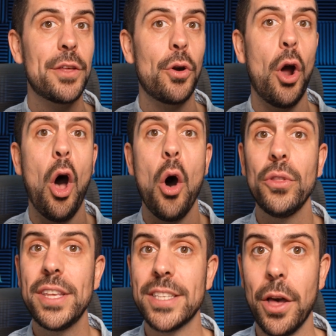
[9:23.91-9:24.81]
There are all
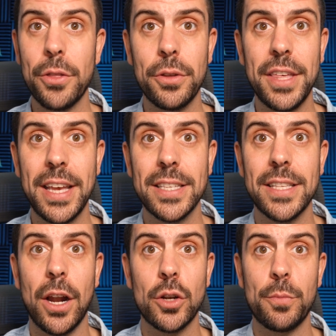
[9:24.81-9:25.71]
these other things
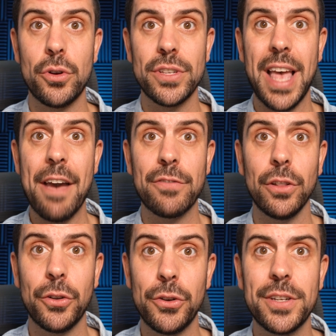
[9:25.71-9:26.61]
that entrepreneurs have to
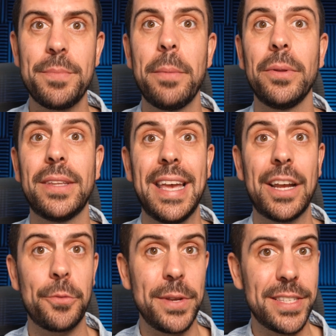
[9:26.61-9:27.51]
learn to be able to
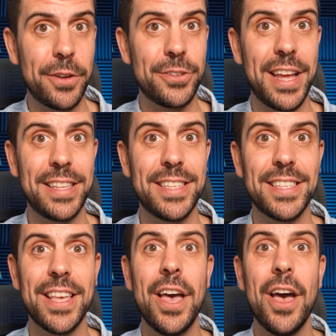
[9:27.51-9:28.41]
increase their chances